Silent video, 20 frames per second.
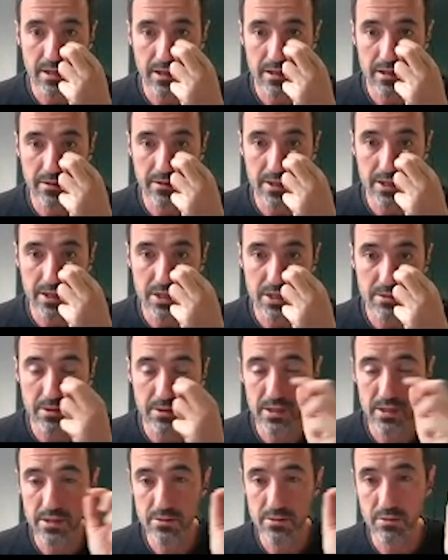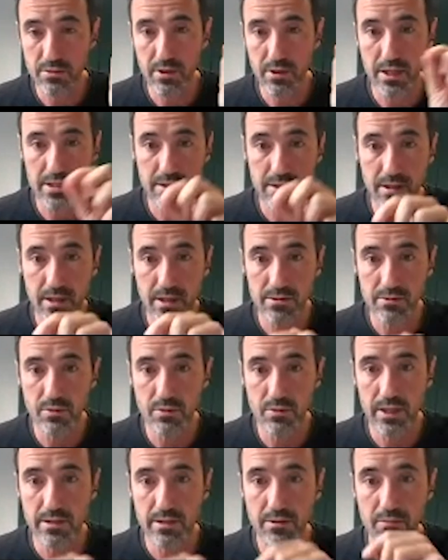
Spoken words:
and each work has a weight